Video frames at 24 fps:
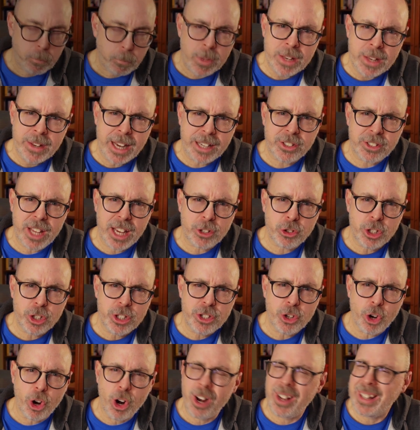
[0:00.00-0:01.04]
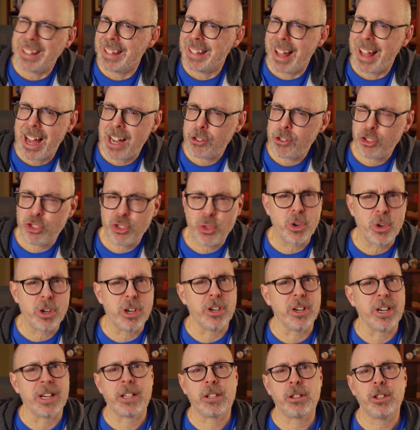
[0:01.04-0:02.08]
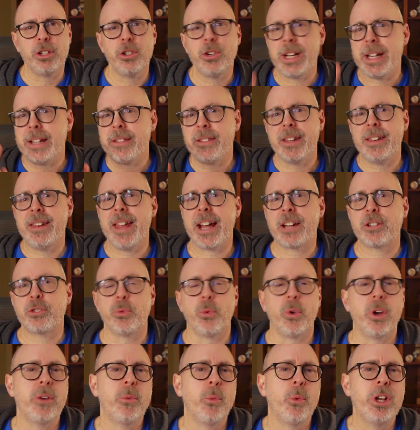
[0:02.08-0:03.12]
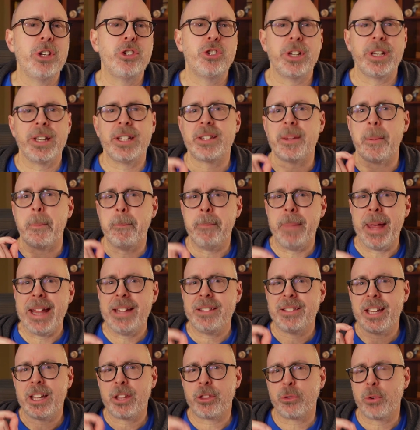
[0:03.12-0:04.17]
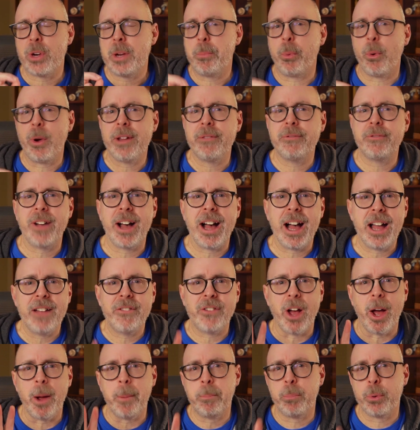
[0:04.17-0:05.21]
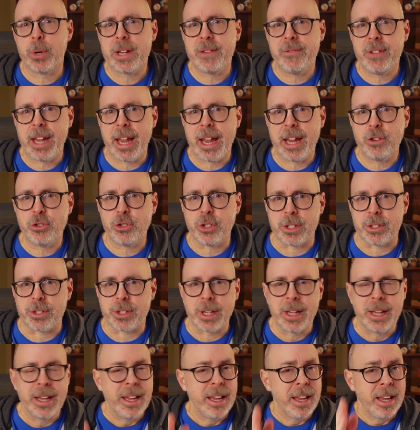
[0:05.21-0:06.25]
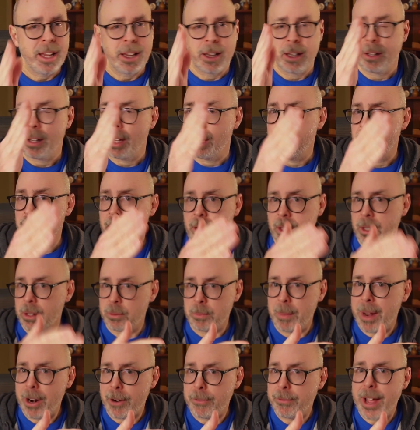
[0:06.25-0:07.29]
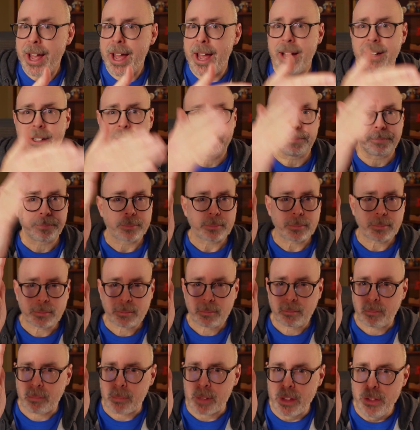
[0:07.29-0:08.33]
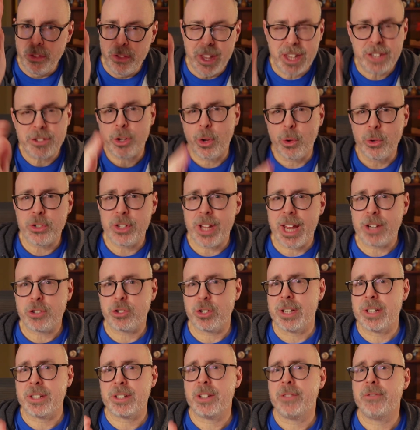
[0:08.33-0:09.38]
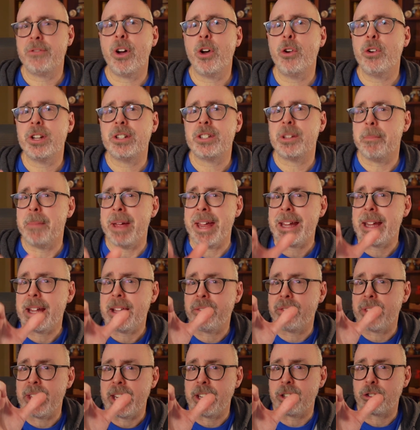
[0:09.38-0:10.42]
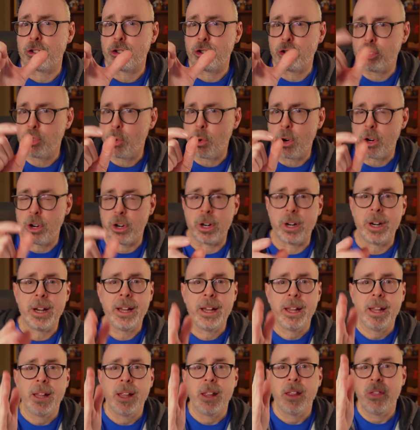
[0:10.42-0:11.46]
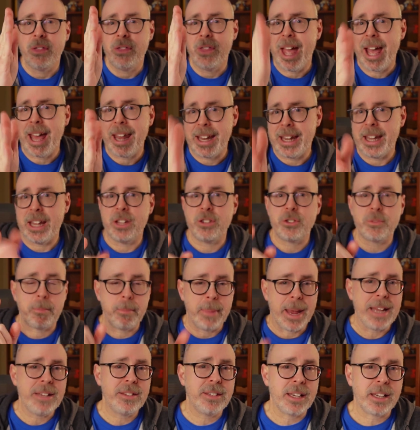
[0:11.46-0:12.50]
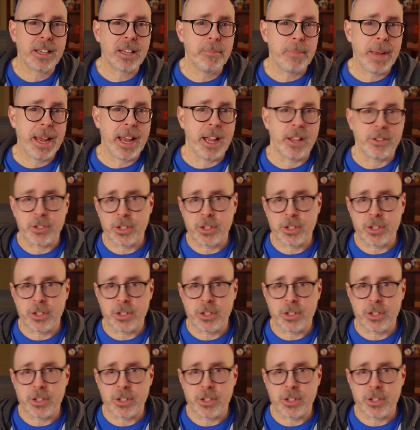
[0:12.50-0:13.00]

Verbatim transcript: Next sections are a lot shorter, including the next one, which is Basic 3.5 Abbreviations. Matter of fact, this whole section is devoted to making things shorter. That is basic commands.